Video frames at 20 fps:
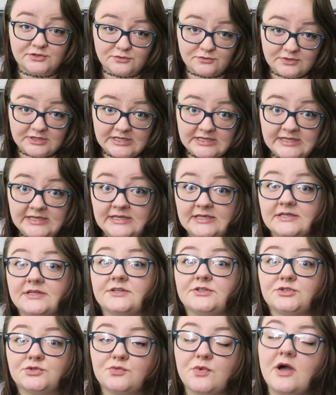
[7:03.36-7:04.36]
You
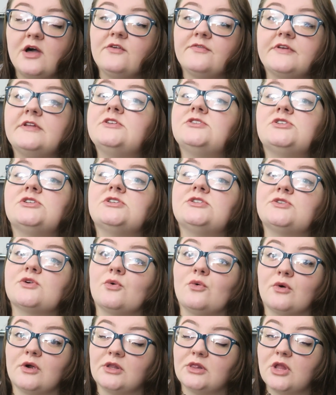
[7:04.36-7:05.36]
need 12 inches
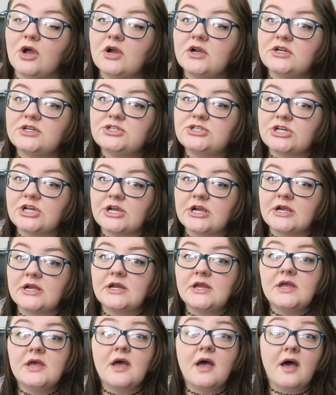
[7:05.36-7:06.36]
or
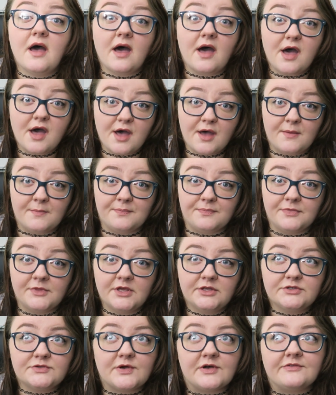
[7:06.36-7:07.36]
larger.
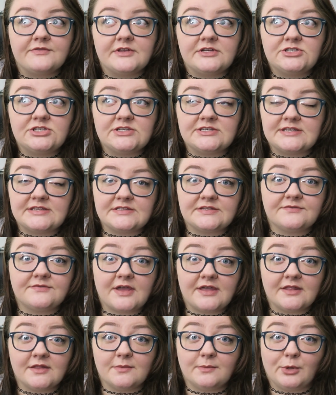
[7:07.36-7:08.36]
12 inches is
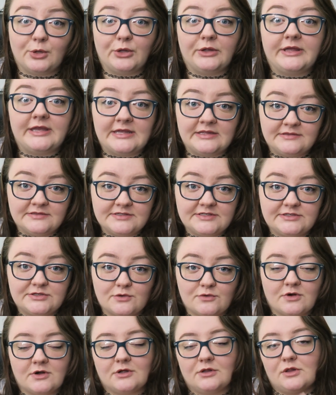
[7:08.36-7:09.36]
available in
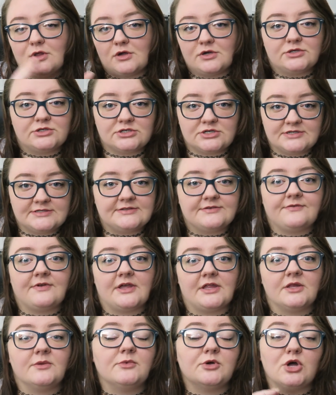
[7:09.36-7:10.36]
store, larger is
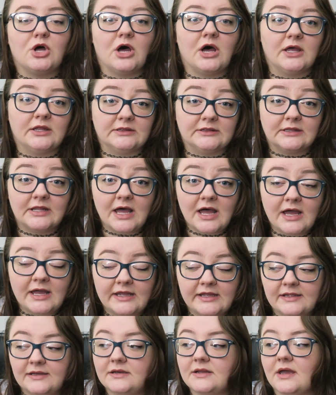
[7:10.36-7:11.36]
available
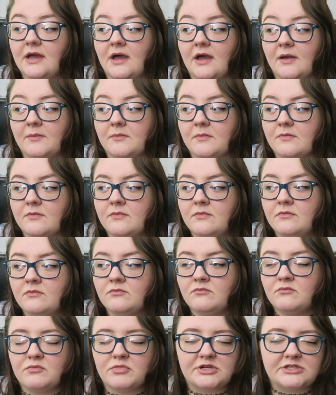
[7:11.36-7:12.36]
online,
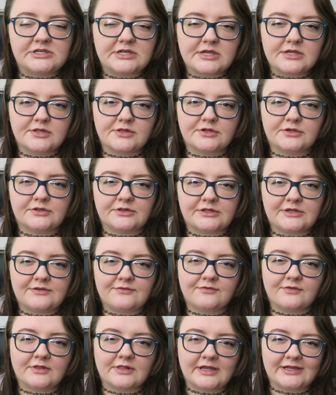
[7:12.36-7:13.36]
particularly
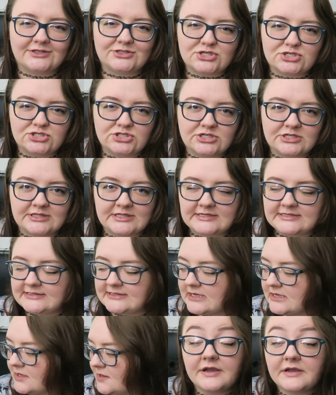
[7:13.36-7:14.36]
for like
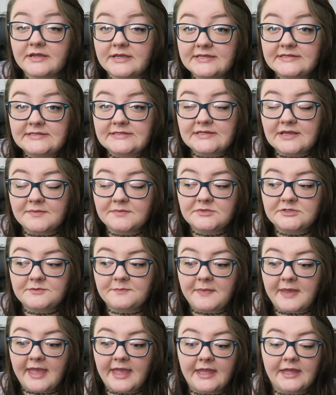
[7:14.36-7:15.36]
chinchillas. There is some
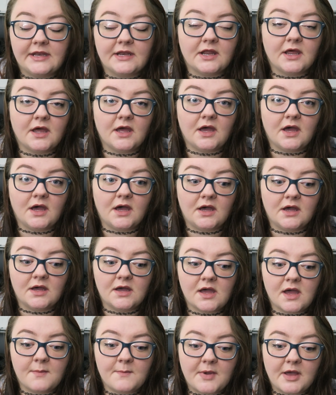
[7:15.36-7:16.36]
debate
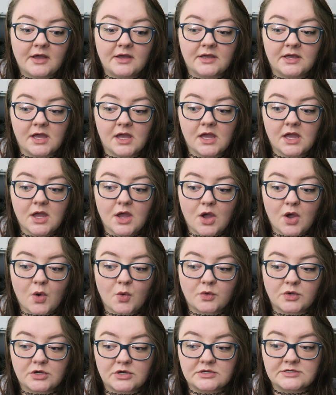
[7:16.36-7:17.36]
among
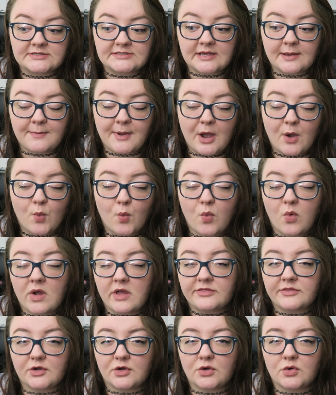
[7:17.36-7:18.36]
owners about
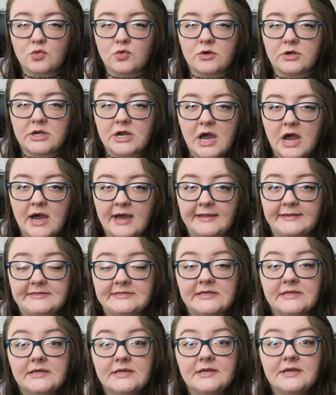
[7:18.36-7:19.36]
whether or
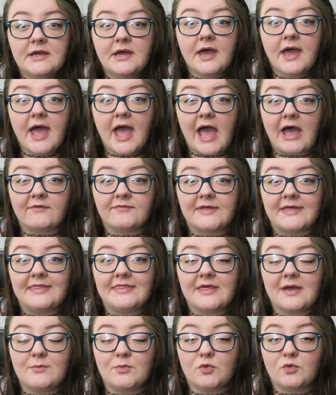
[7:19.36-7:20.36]
not
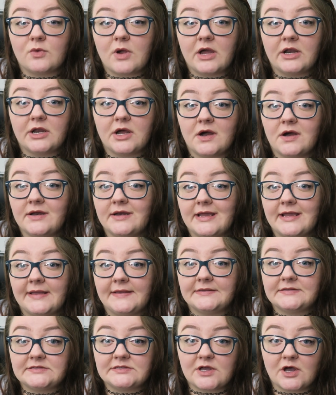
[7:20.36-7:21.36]
having them run on
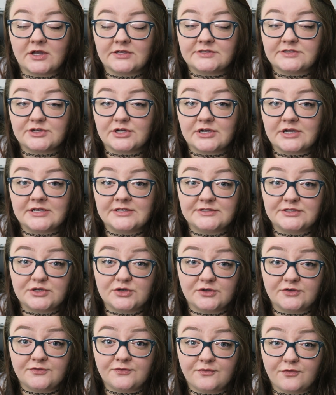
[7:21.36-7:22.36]
a saucer is
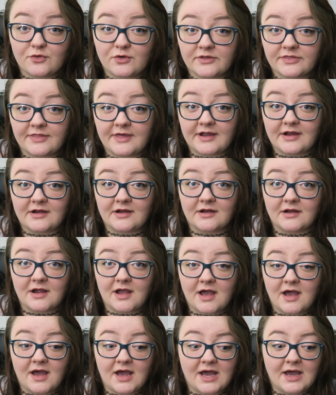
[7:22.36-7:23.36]
good for their